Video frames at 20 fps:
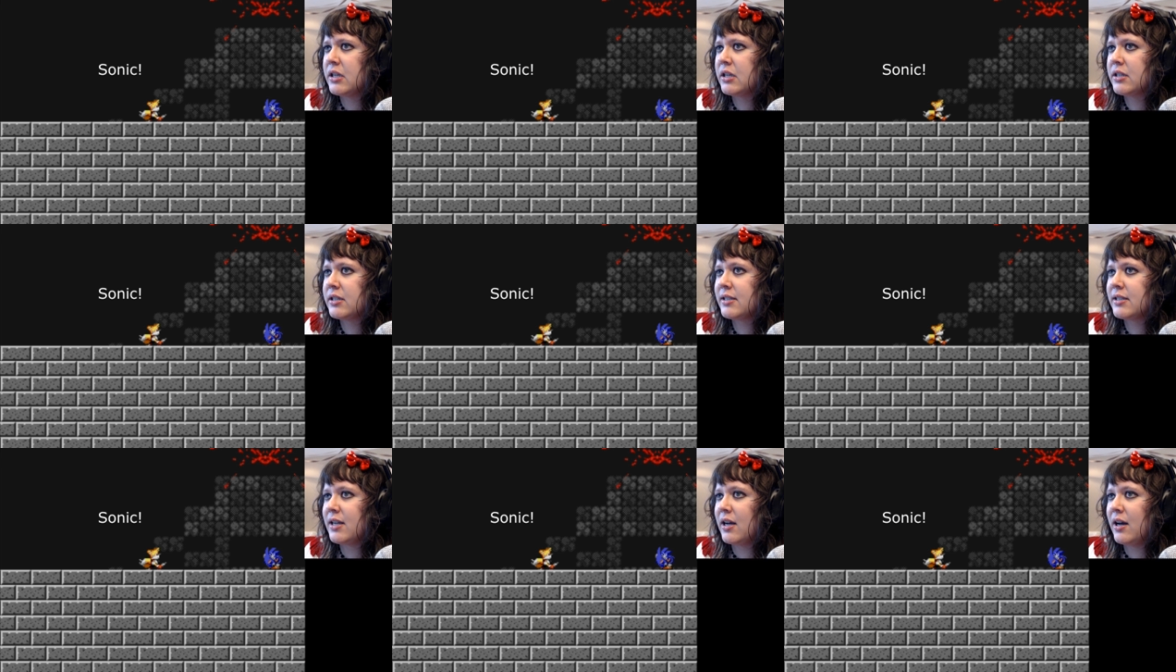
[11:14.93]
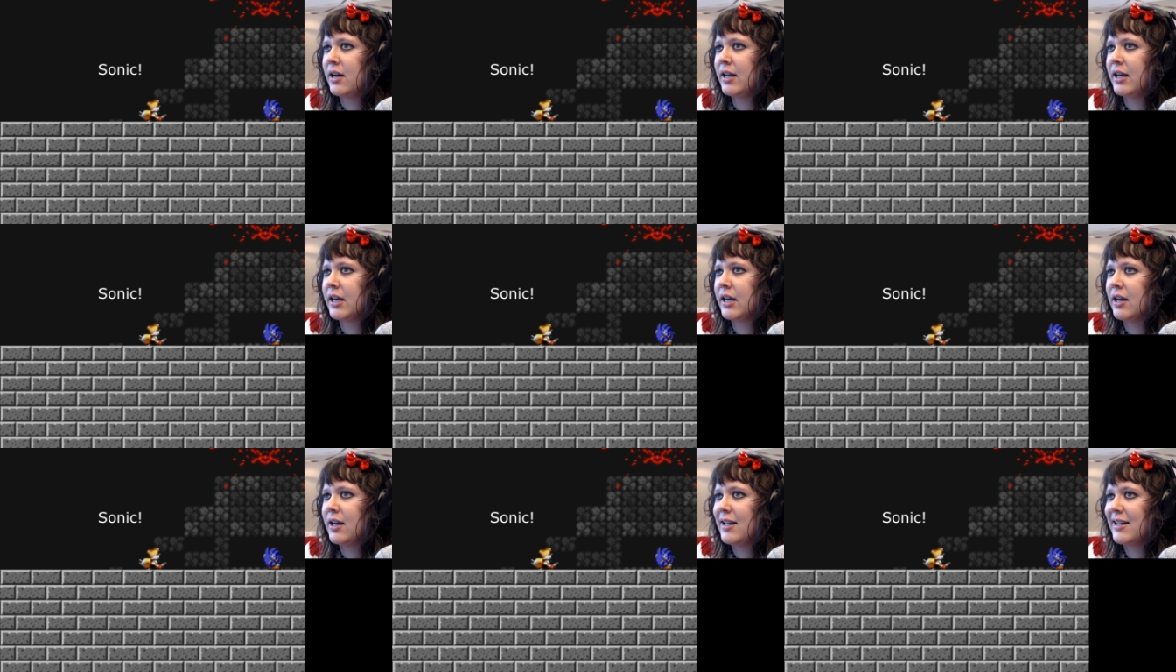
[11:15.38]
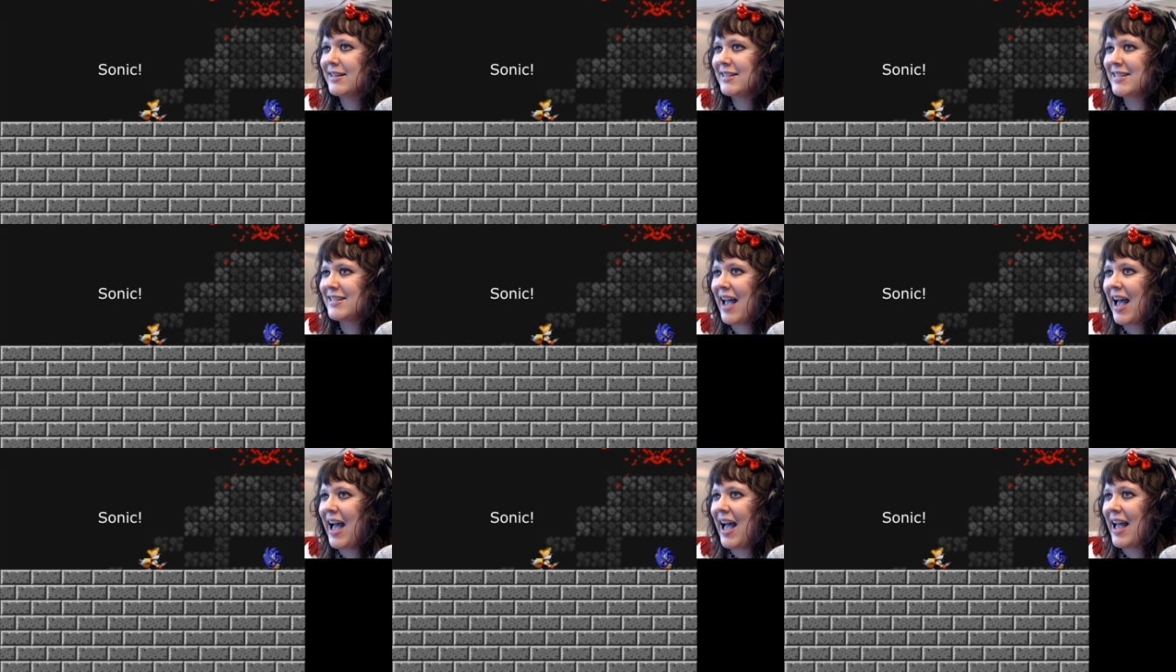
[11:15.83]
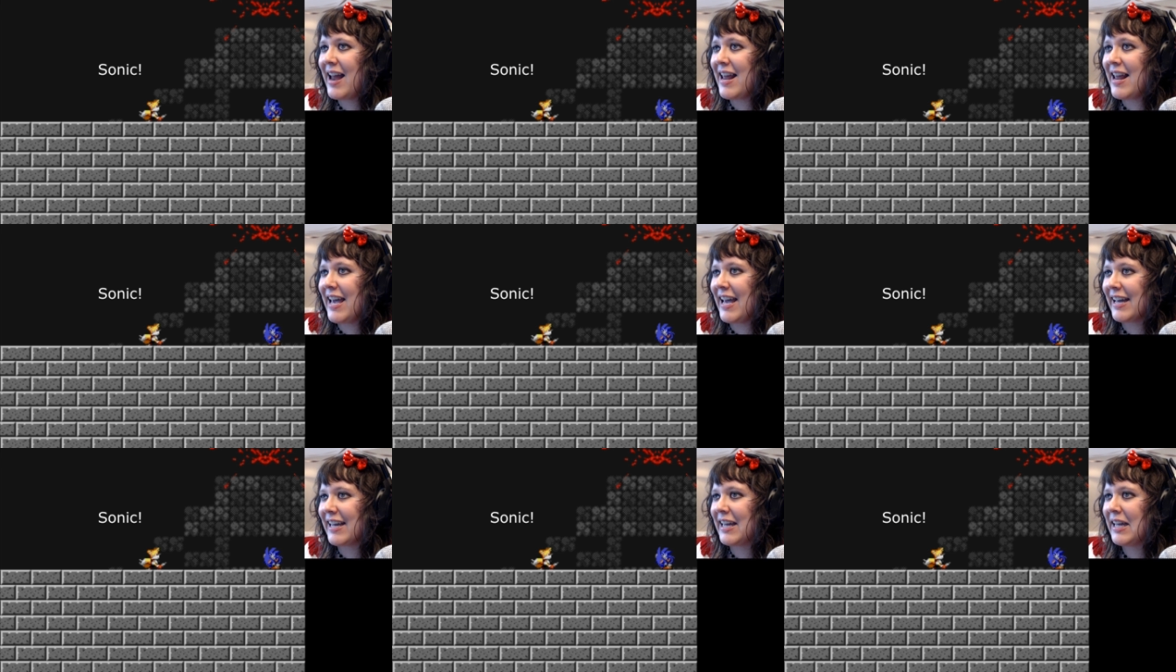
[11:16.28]
Sonic?
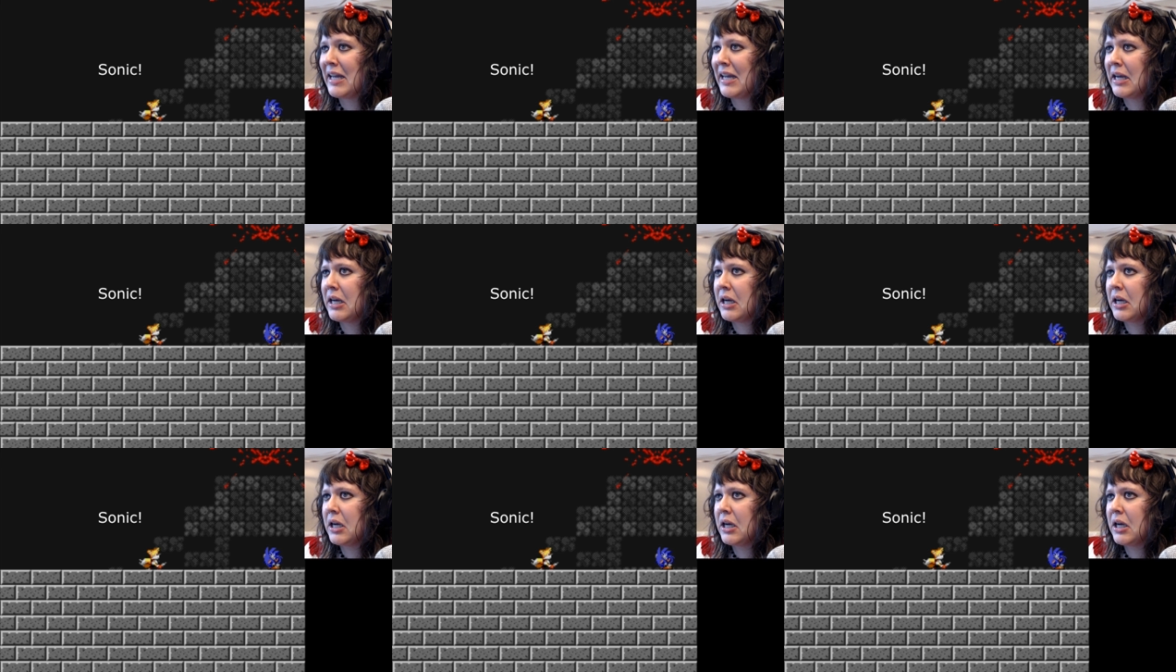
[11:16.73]
Sonic!